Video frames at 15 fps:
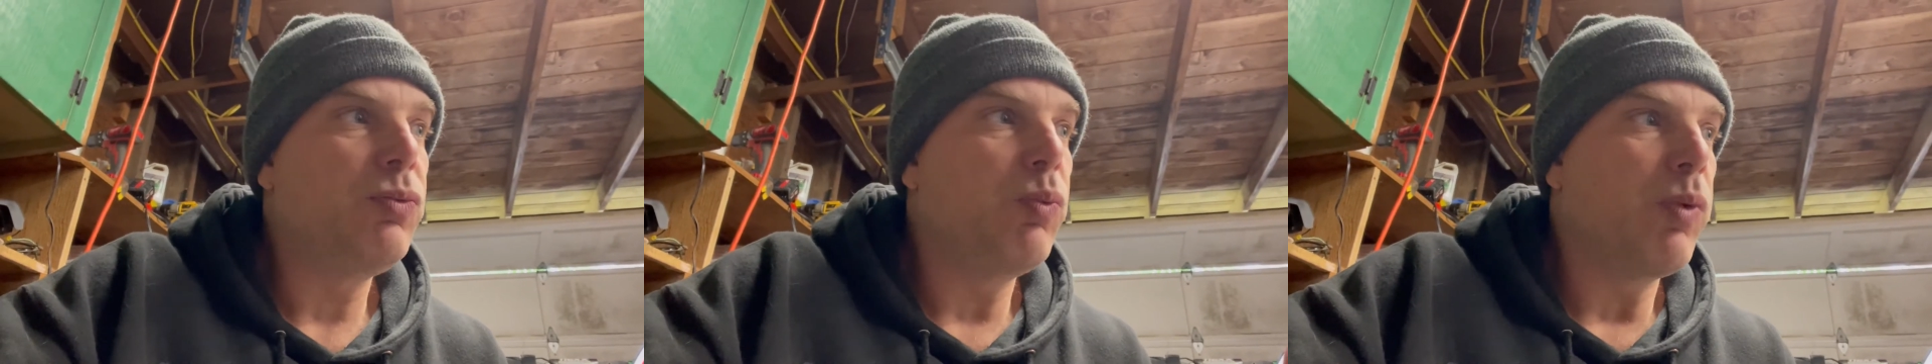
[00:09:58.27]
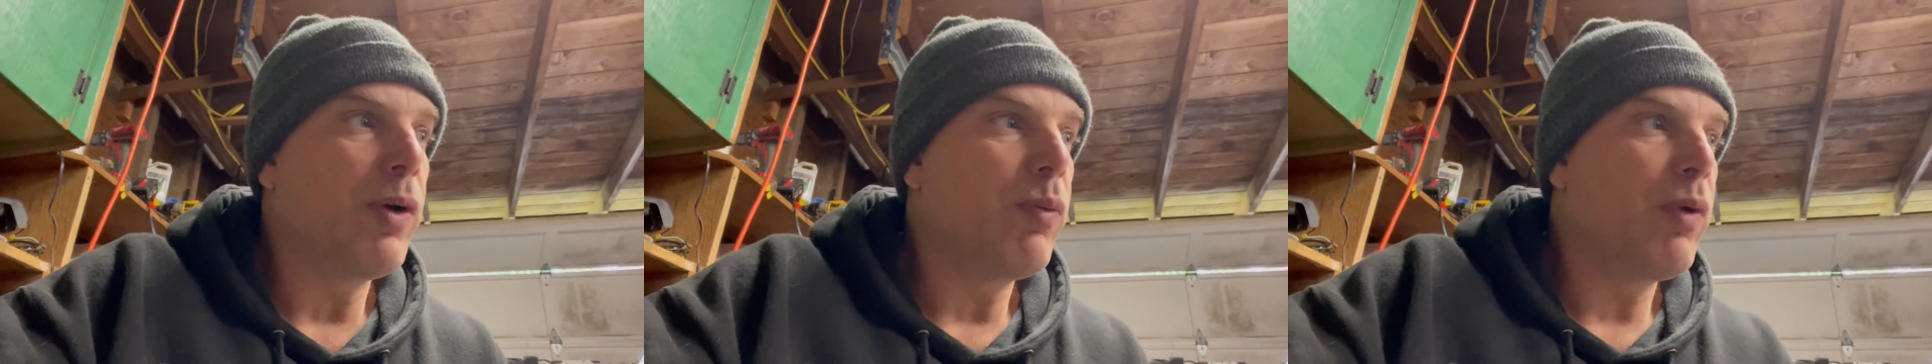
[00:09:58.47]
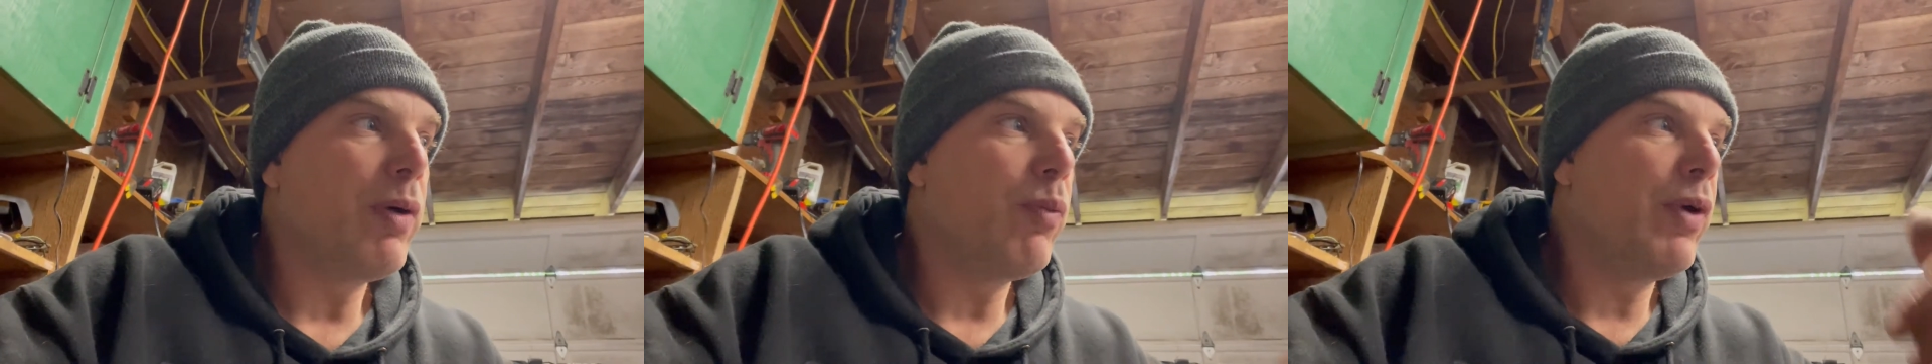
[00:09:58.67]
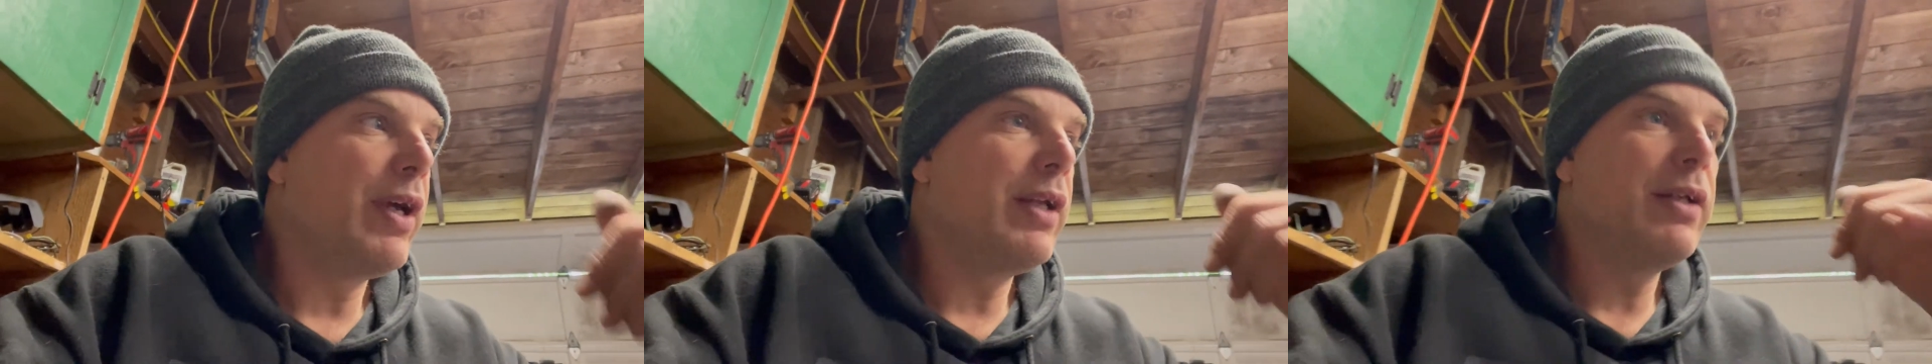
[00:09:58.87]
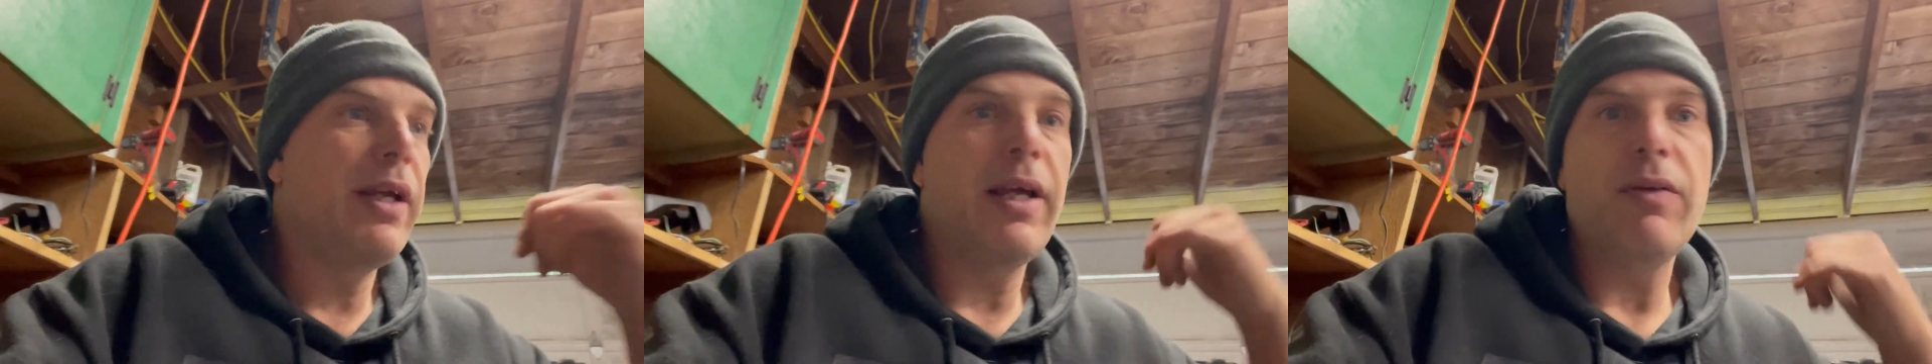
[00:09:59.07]
when we
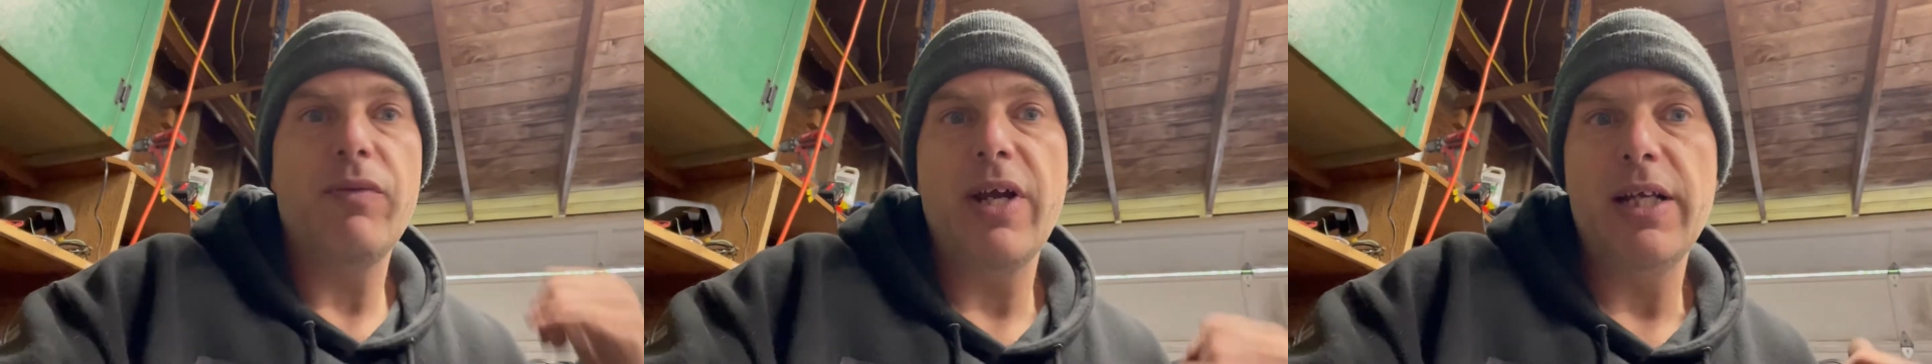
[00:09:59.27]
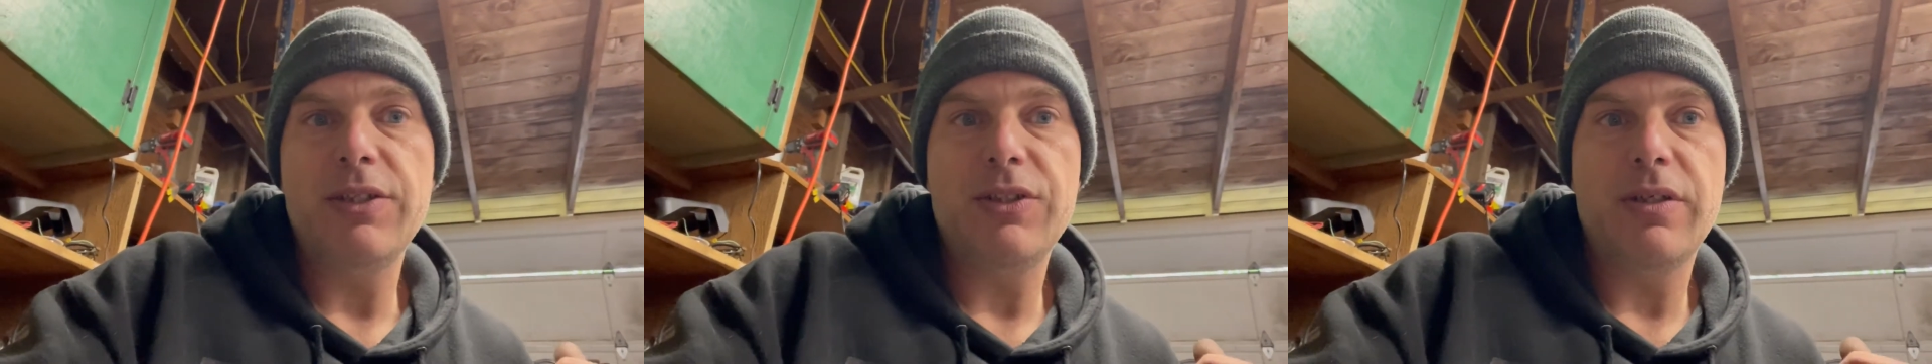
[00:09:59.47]
went and raced